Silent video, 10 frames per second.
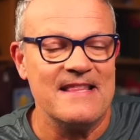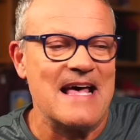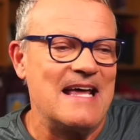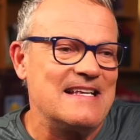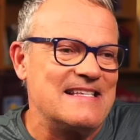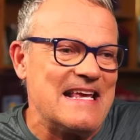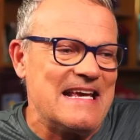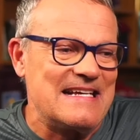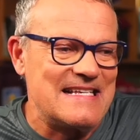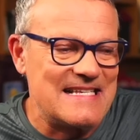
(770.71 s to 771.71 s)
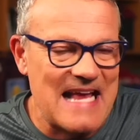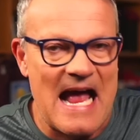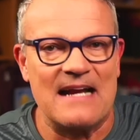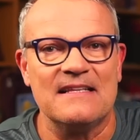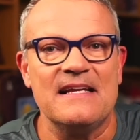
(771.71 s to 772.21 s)
that is
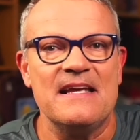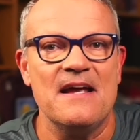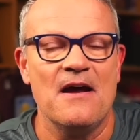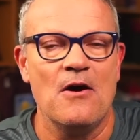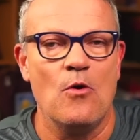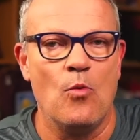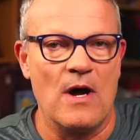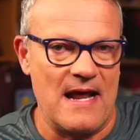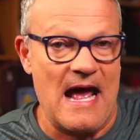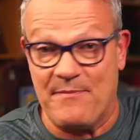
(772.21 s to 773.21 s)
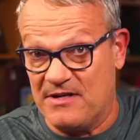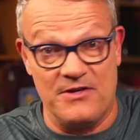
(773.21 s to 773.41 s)
exactly what happened.